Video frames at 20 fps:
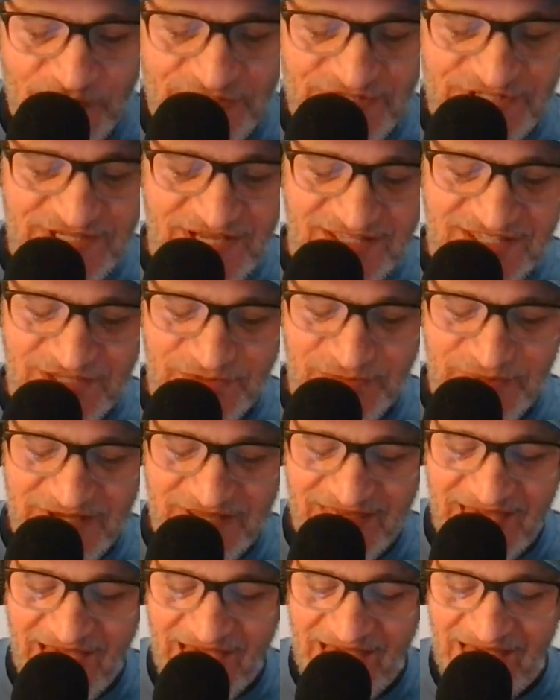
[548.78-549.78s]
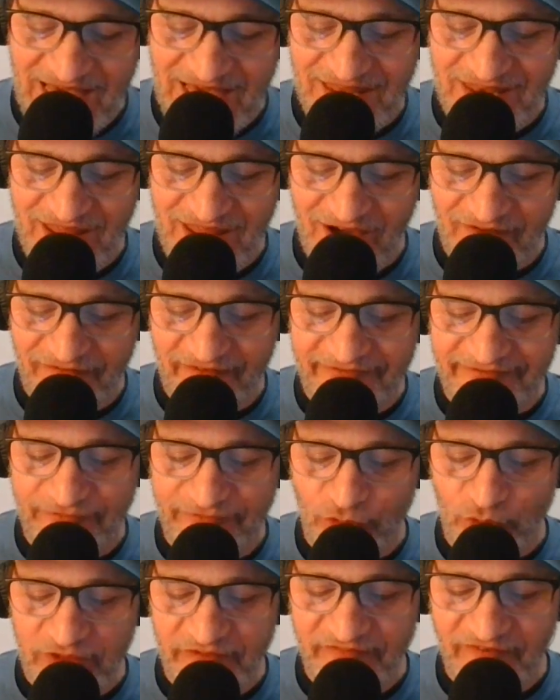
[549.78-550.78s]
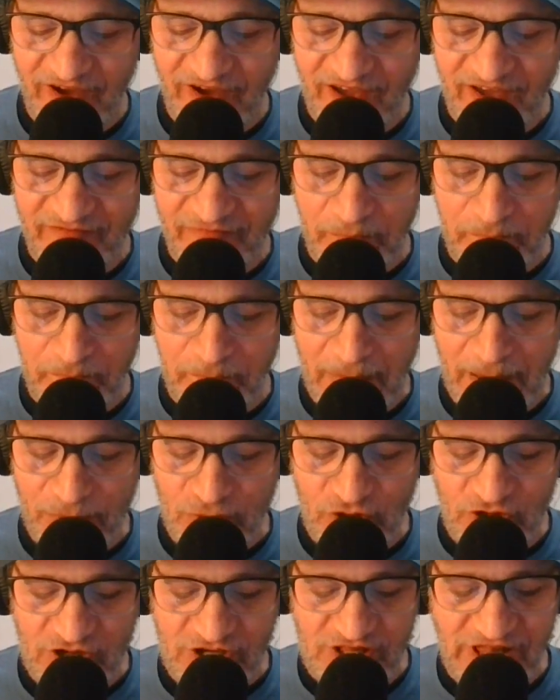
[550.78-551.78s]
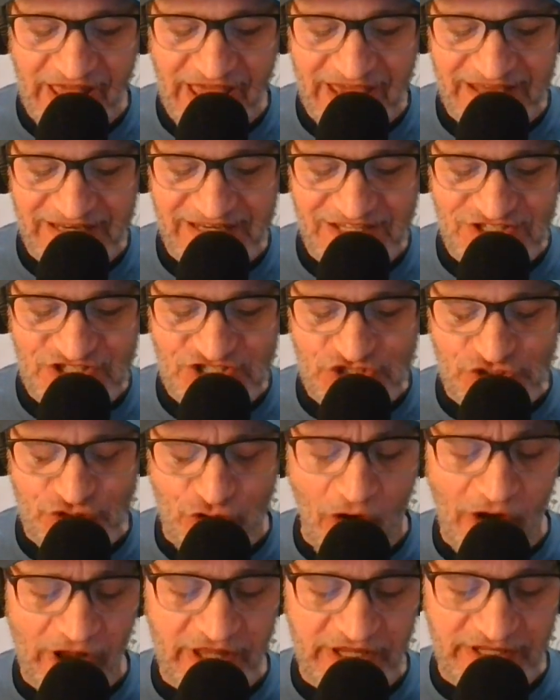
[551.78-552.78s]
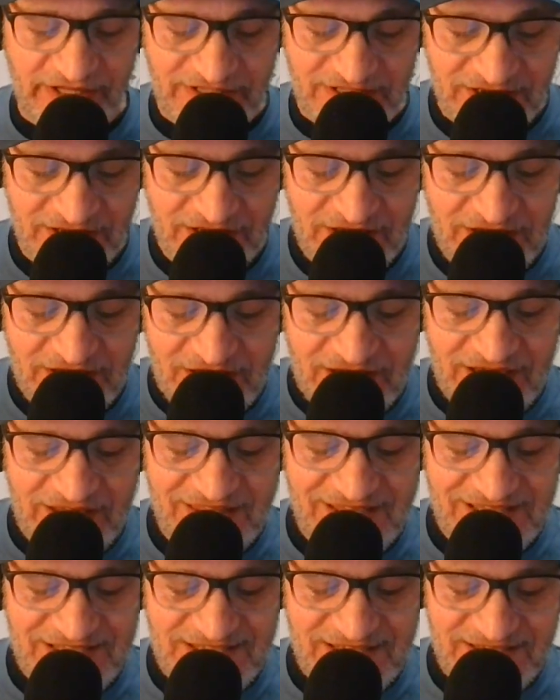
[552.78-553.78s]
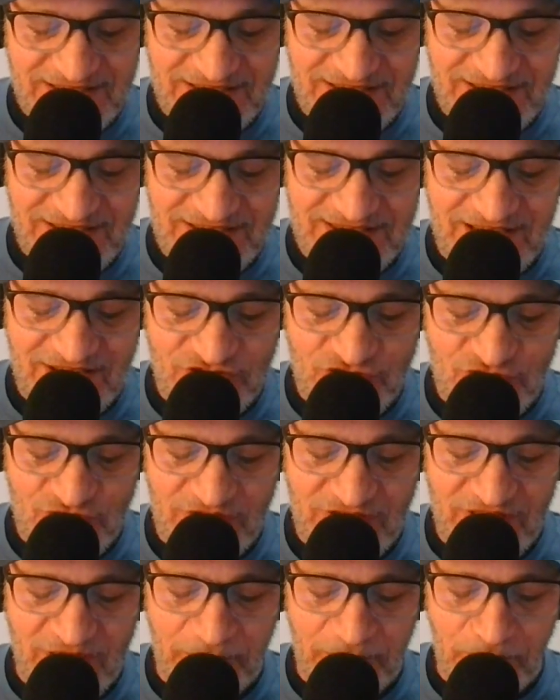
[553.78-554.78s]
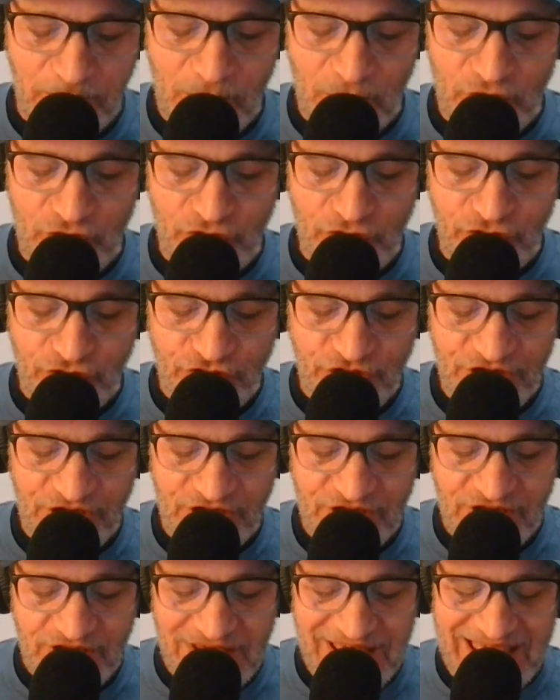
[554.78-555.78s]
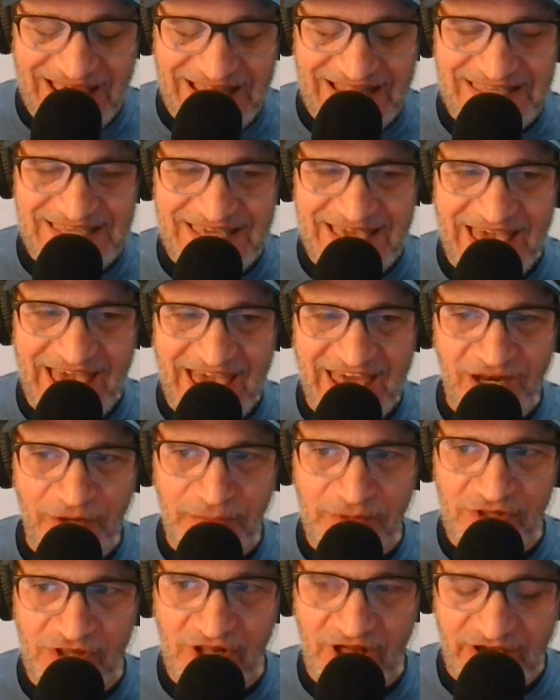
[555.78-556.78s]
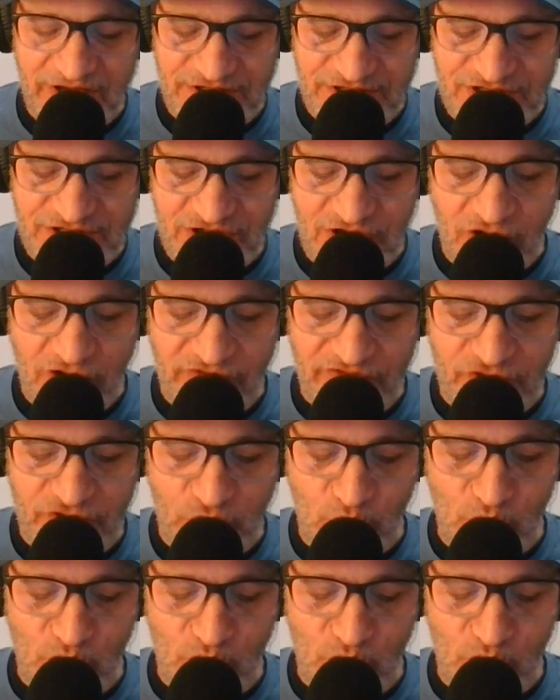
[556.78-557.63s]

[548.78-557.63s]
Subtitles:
was said to be the head of a 45-member clan in Scotland in the 16th century that murdered and cannibalized over